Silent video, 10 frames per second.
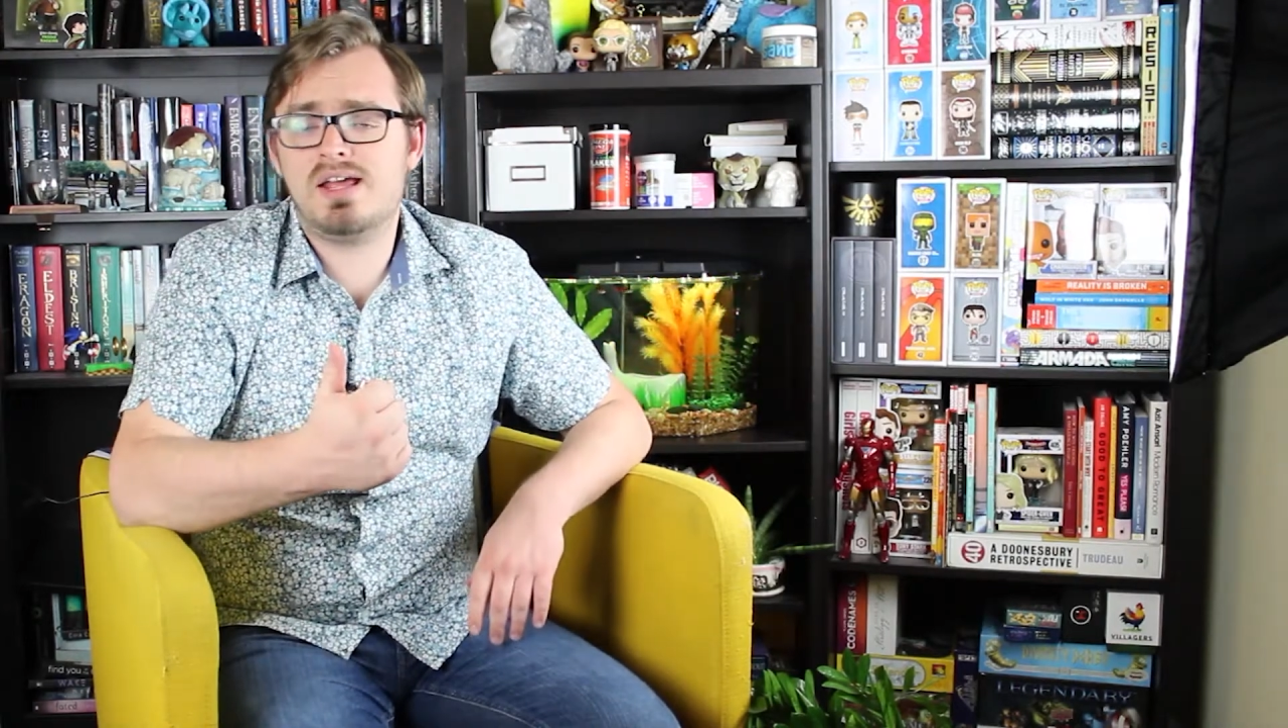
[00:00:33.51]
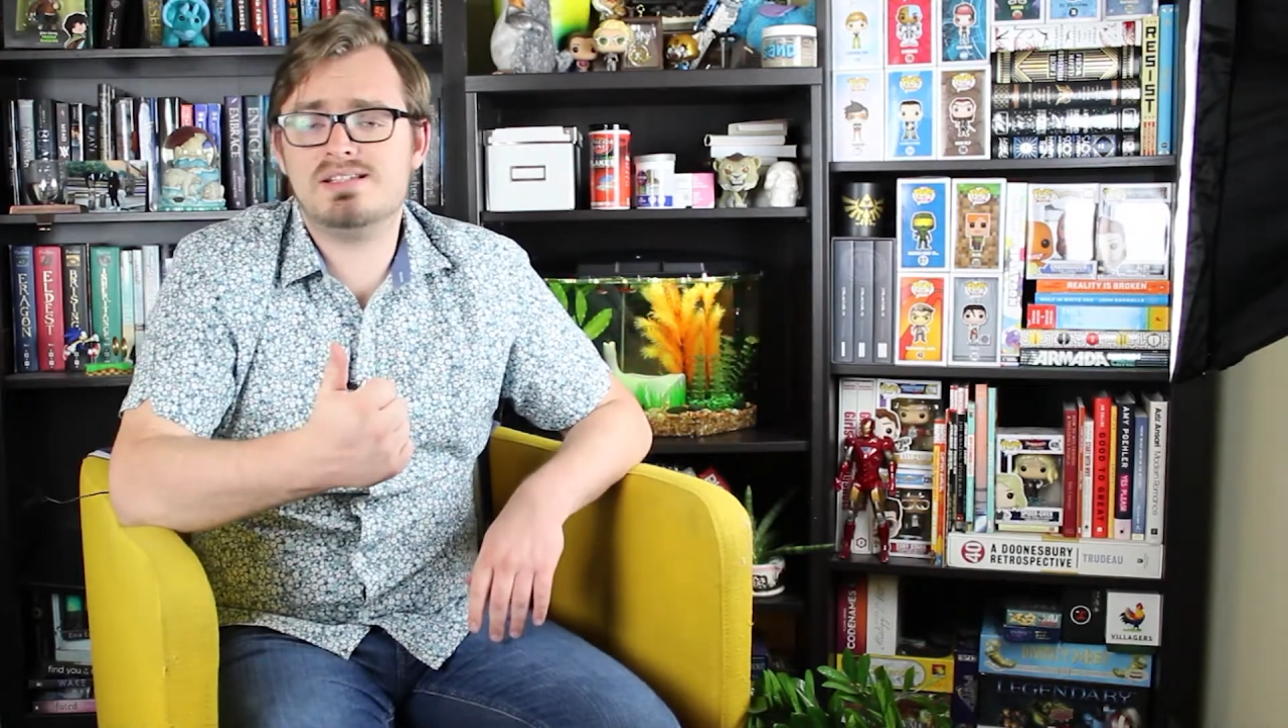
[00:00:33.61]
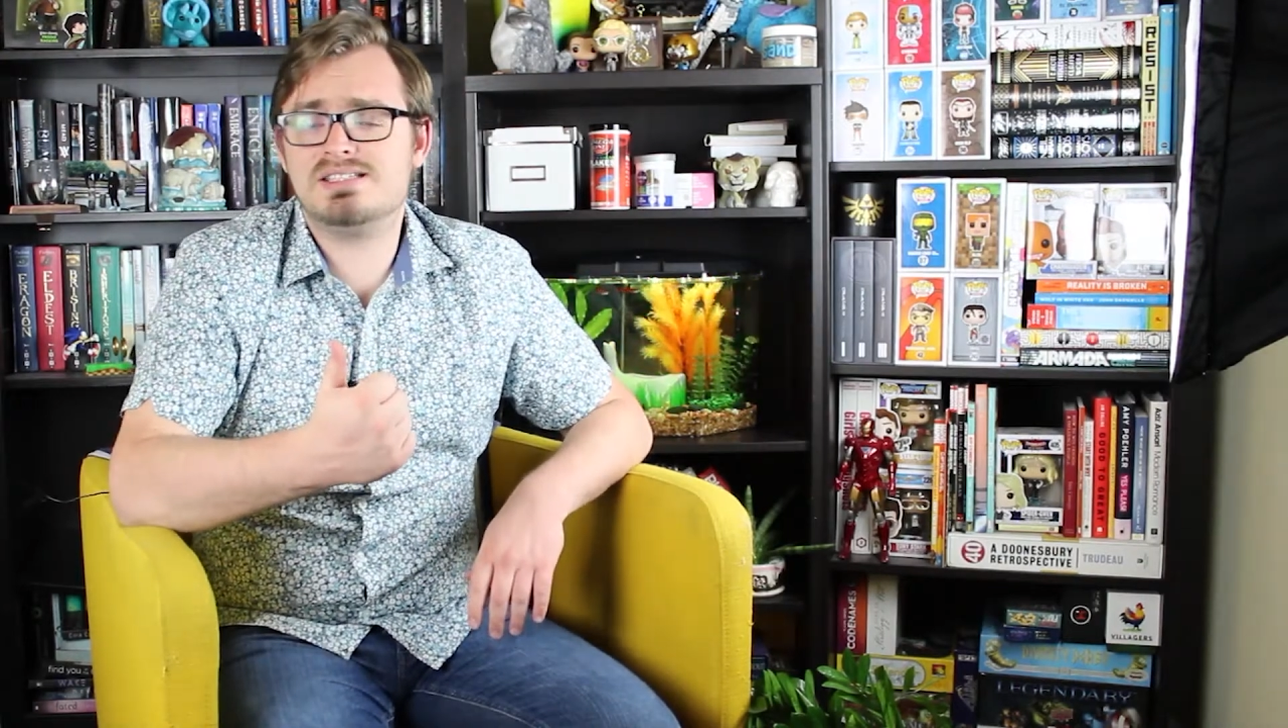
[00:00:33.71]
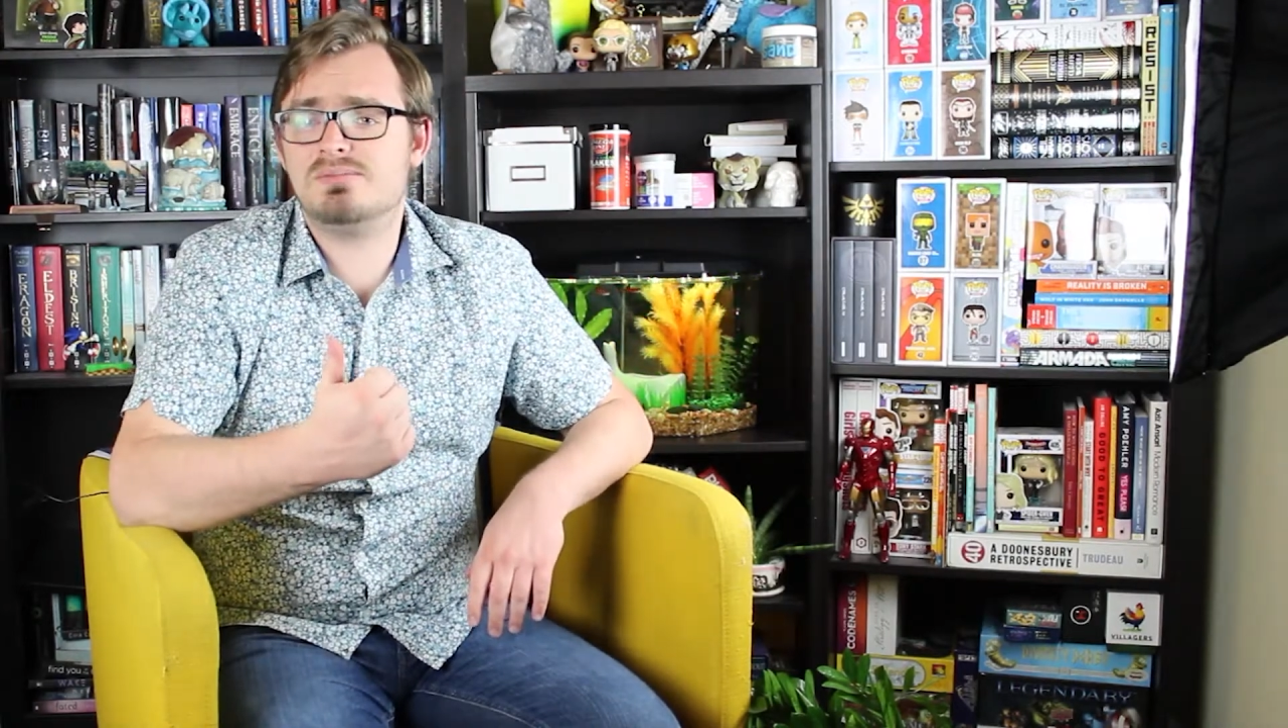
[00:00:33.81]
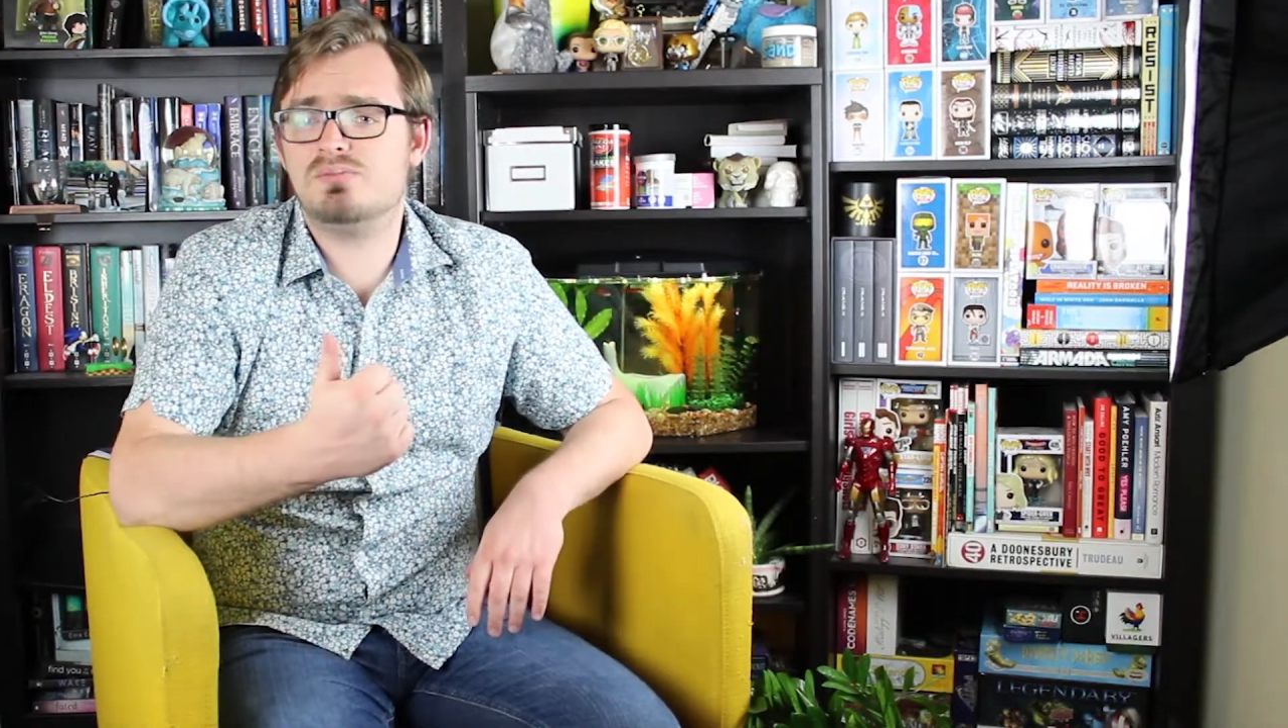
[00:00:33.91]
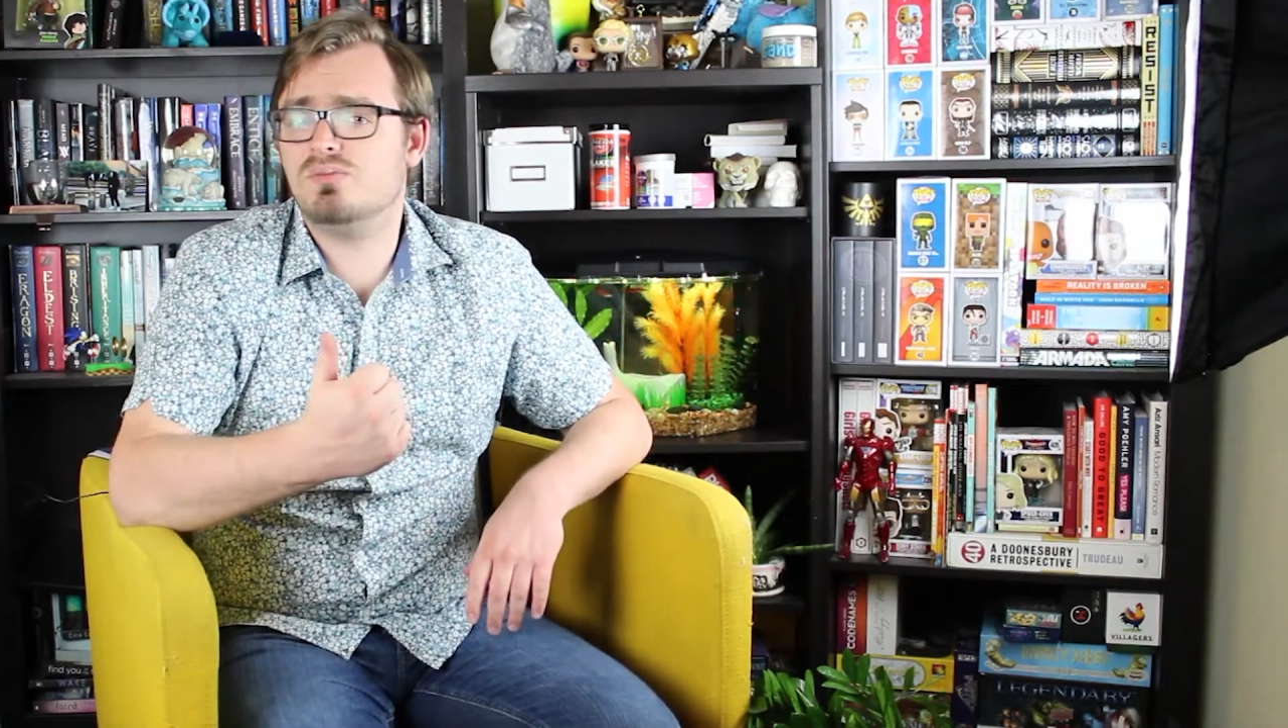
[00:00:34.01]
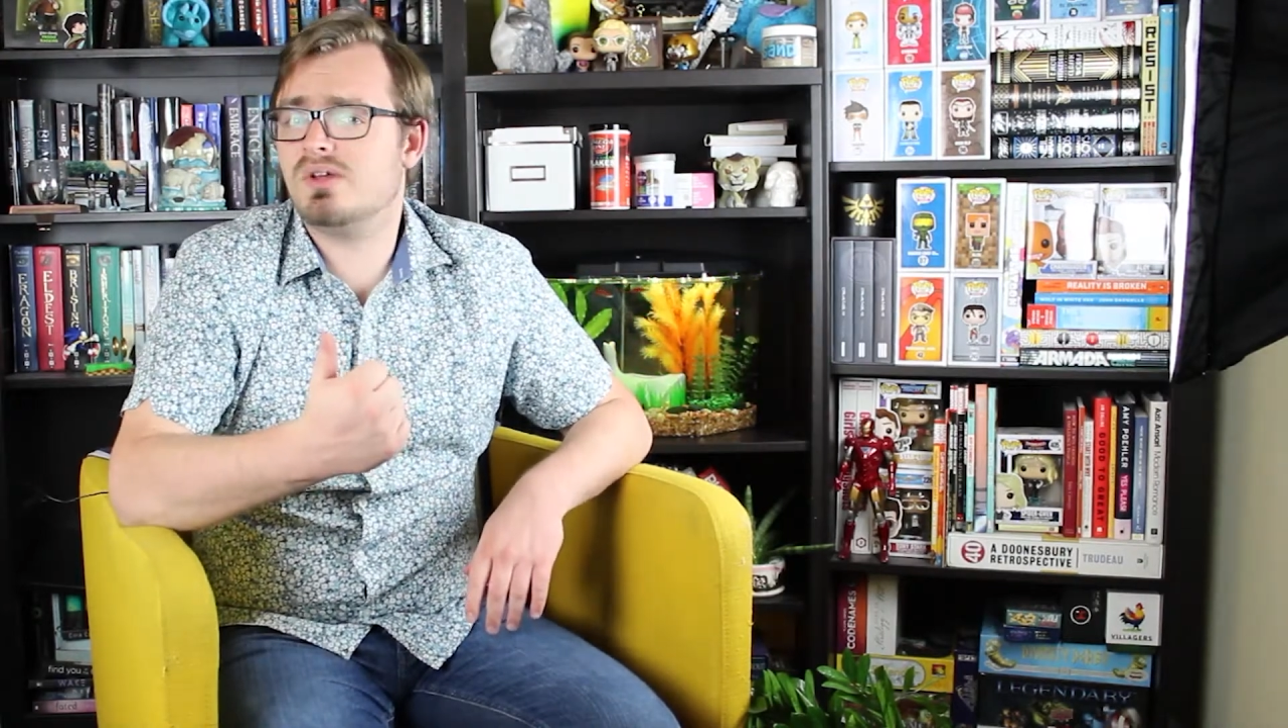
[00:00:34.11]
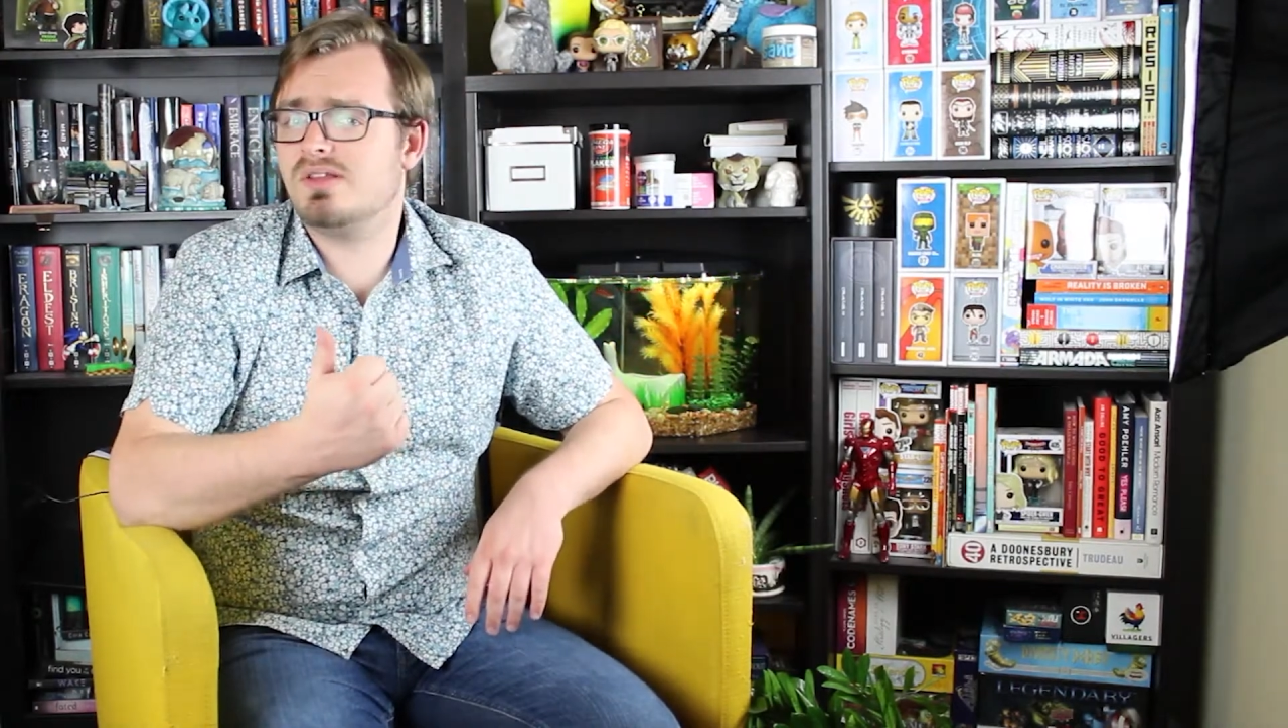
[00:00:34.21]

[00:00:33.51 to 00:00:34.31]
and some